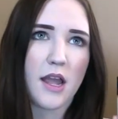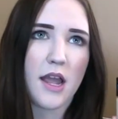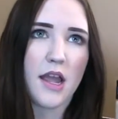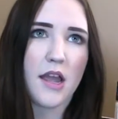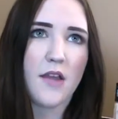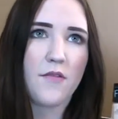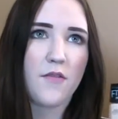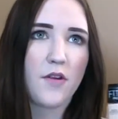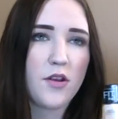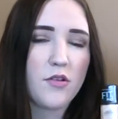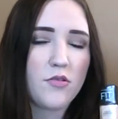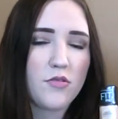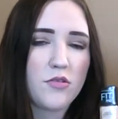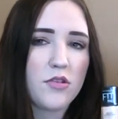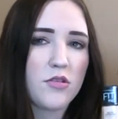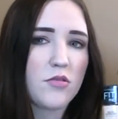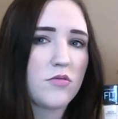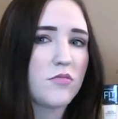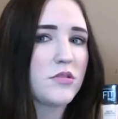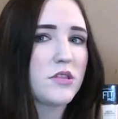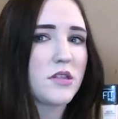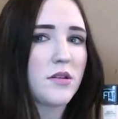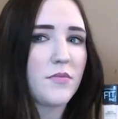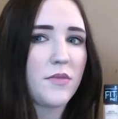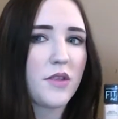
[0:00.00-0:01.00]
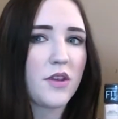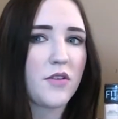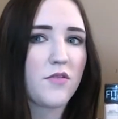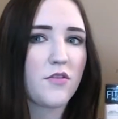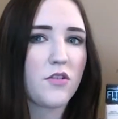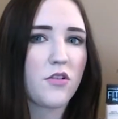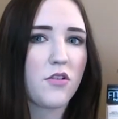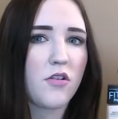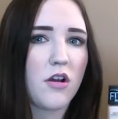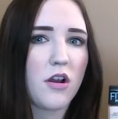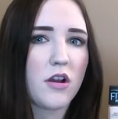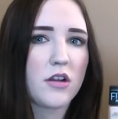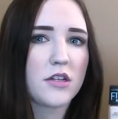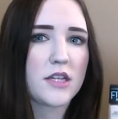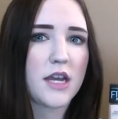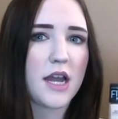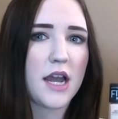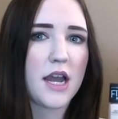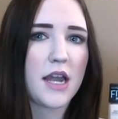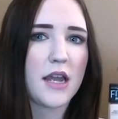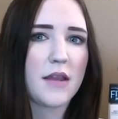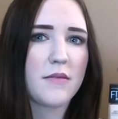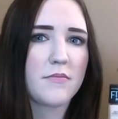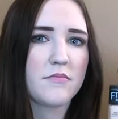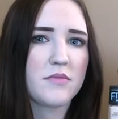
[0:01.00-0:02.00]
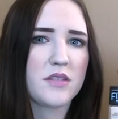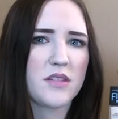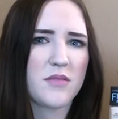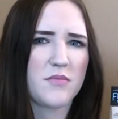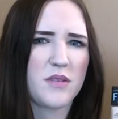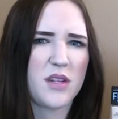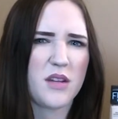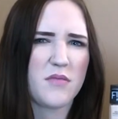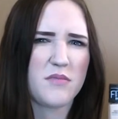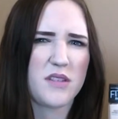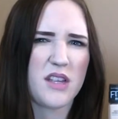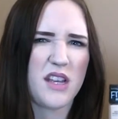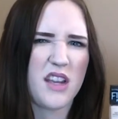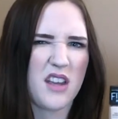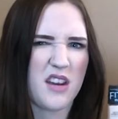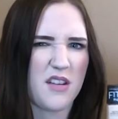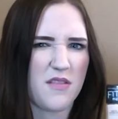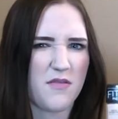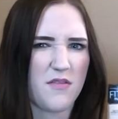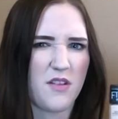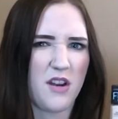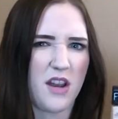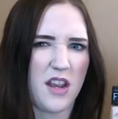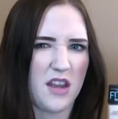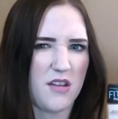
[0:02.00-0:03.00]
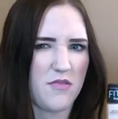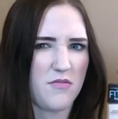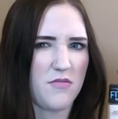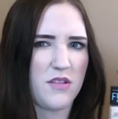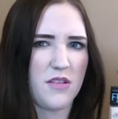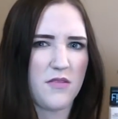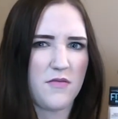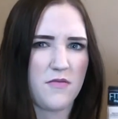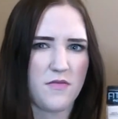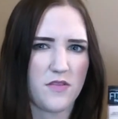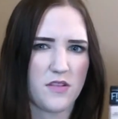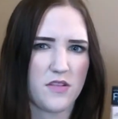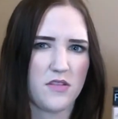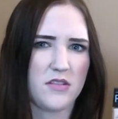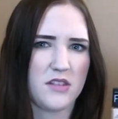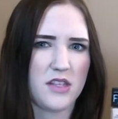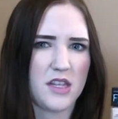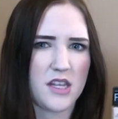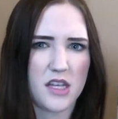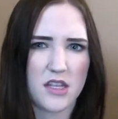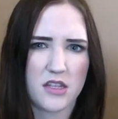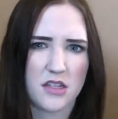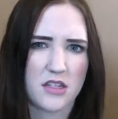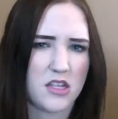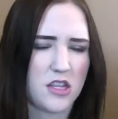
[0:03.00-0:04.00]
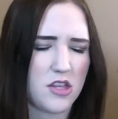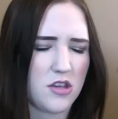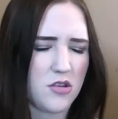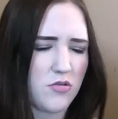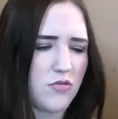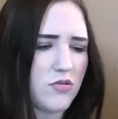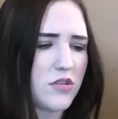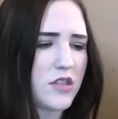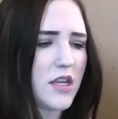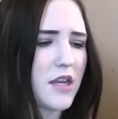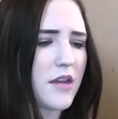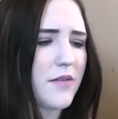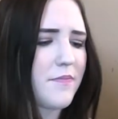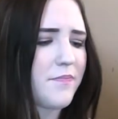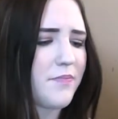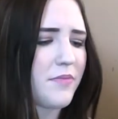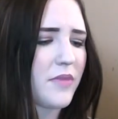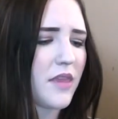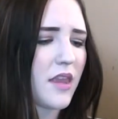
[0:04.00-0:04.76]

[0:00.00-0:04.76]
if I don't use something for a long time, sometimes I kind of forget what it feels like to use it.